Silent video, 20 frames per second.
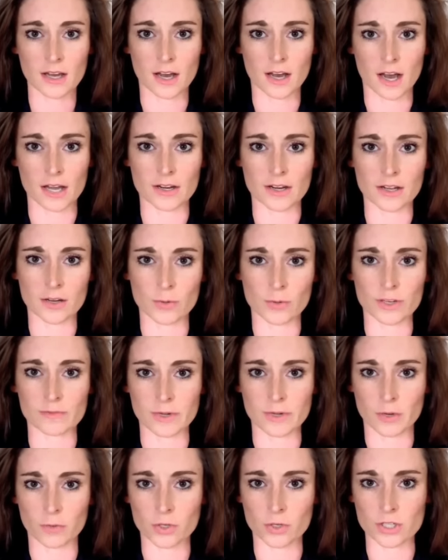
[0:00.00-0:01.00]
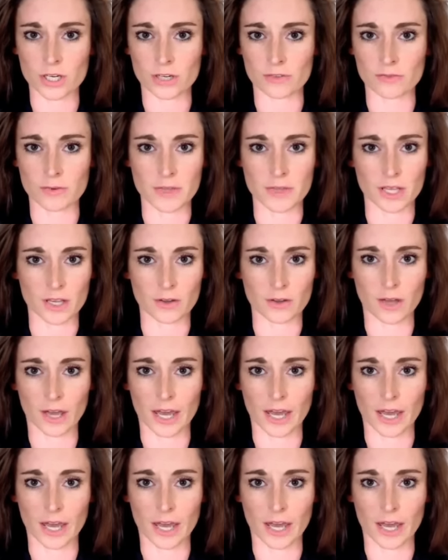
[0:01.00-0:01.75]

I know we've been watching from the